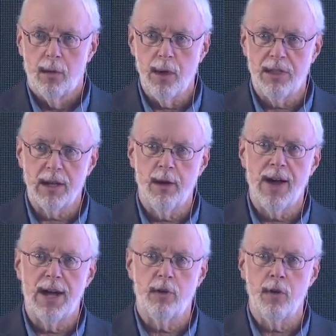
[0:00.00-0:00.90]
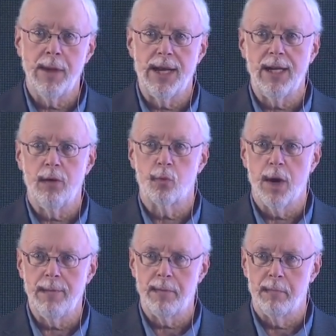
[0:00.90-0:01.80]
We think you've had too many
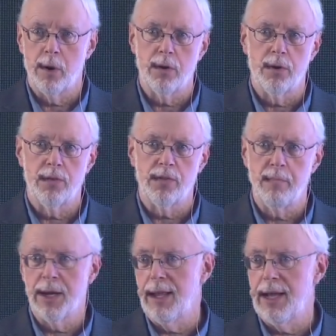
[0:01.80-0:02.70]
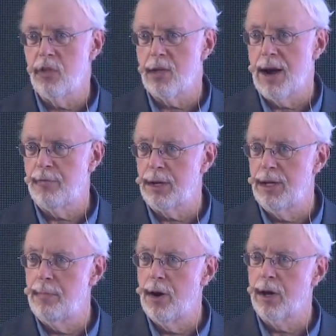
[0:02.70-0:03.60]
rape murders of middle-aged
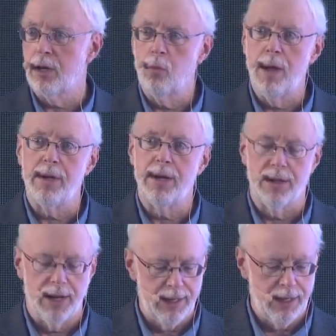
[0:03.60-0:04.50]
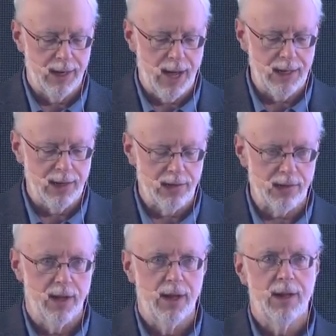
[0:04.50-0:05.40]
African-American women in the
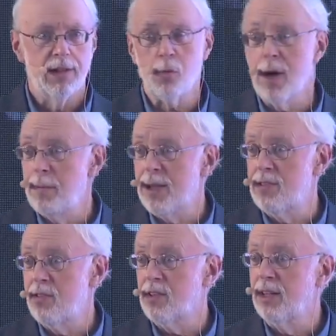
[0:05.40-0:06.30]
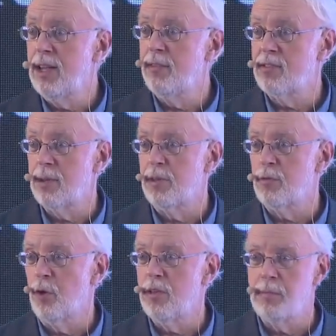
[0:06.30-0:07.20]
1990s. That's quite a message to leave on
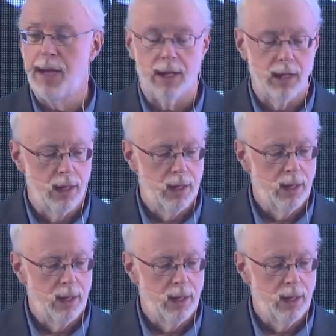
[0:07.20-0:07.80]
someone's voicemail.